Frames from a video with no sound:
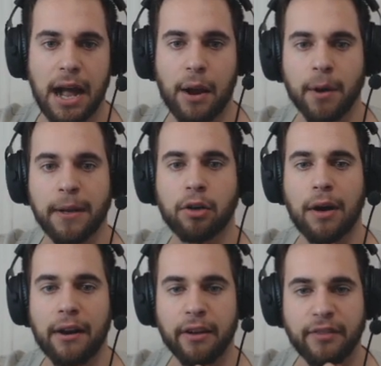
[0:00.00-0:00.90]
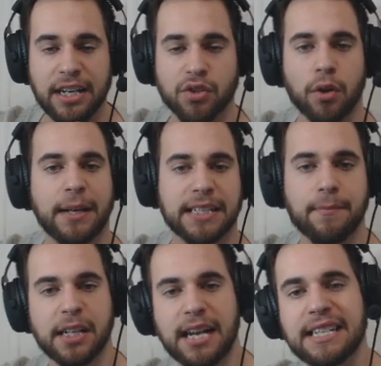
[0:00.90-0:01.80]
Groudon Venusaur because
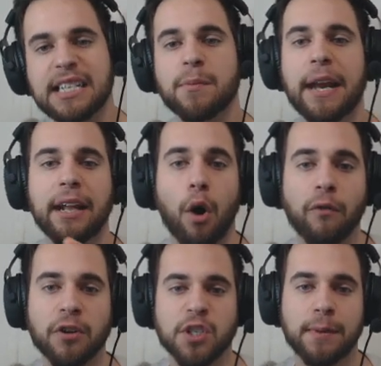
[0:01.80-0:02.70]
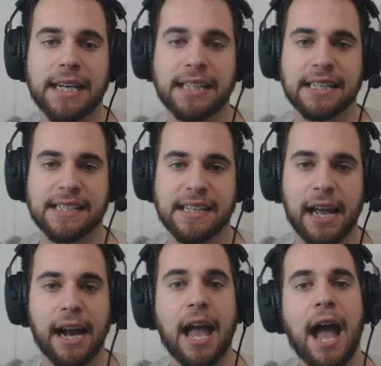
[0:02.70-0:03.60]
I'm anticipating overspeeding this
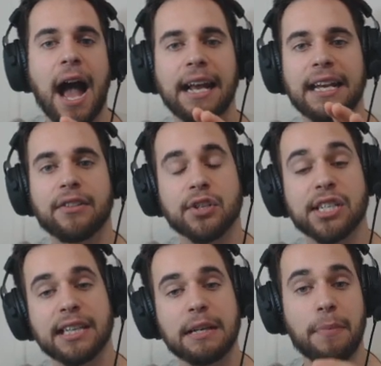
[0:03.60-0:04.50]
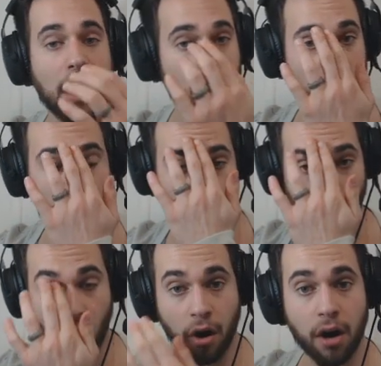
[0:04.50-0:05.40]
thing. I can either Sleep Powder
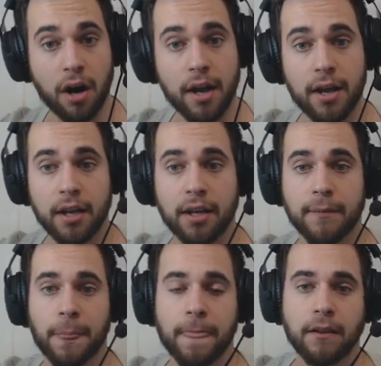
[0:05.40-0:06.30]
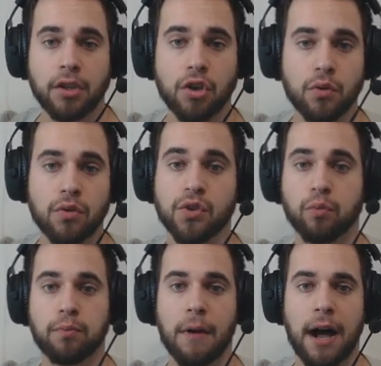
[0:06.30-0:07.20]
or use
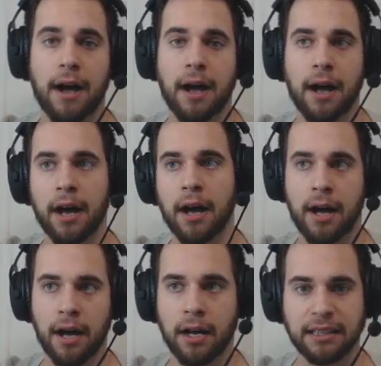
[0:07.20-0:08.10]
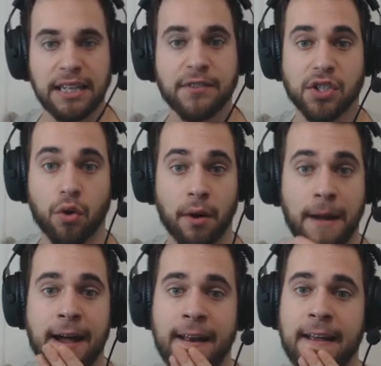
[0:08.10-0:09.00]
Leaf Storm
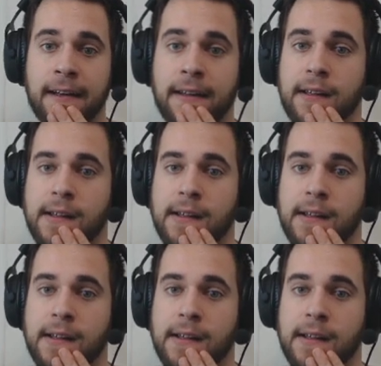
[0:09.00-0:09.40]
on it.